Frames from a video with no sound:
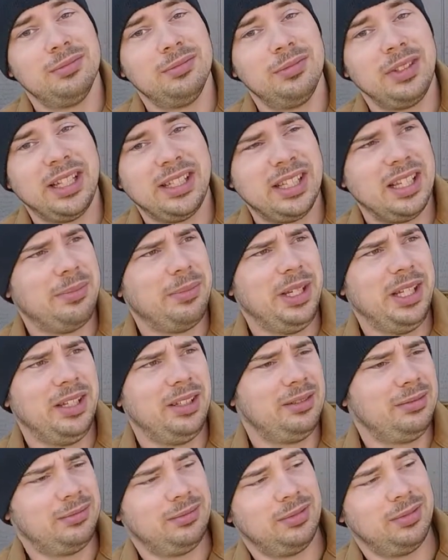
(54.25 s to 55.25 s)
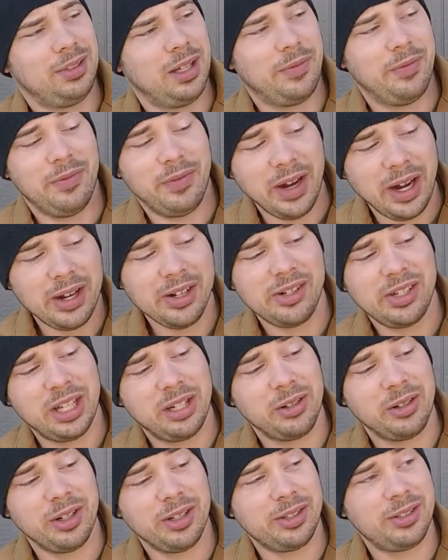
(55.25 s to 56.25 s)
they sent me a very
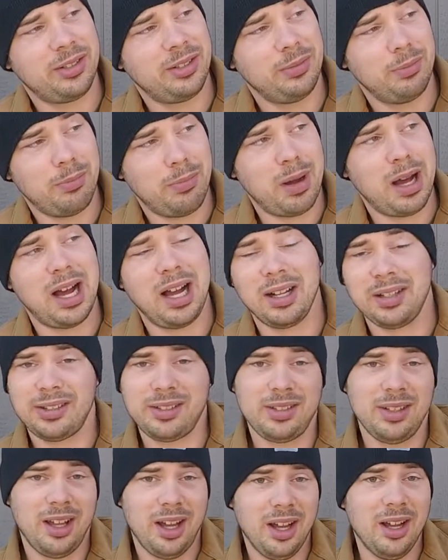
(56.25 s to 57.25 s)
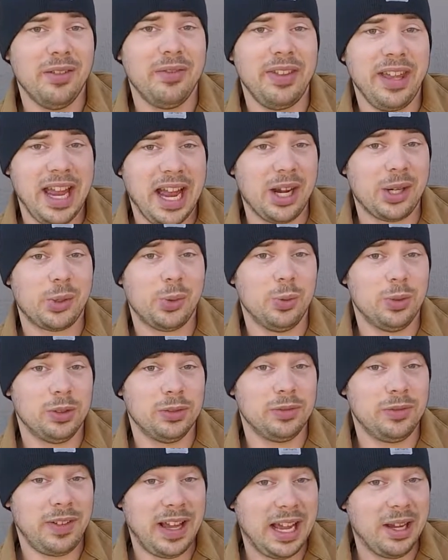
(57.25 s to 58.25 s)
generous box of the actual
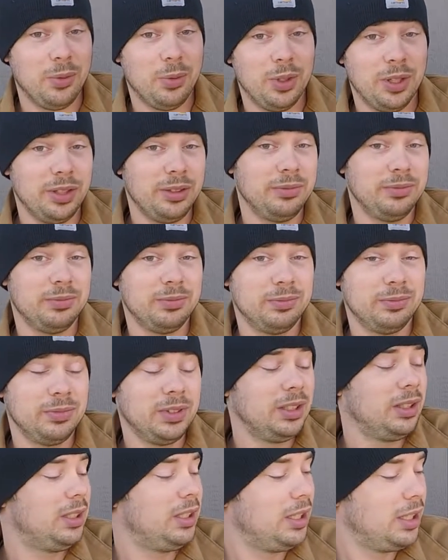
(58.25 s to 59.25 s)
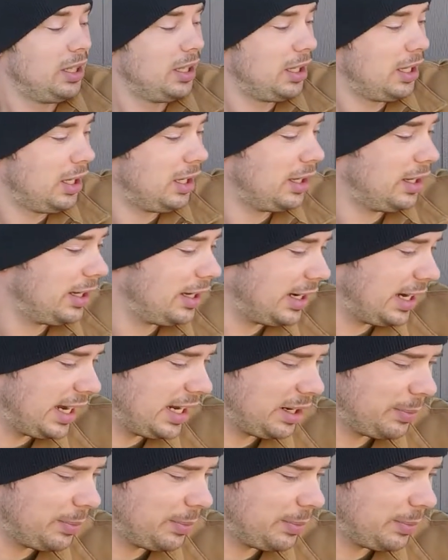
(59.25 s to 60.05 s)
Fatwood and a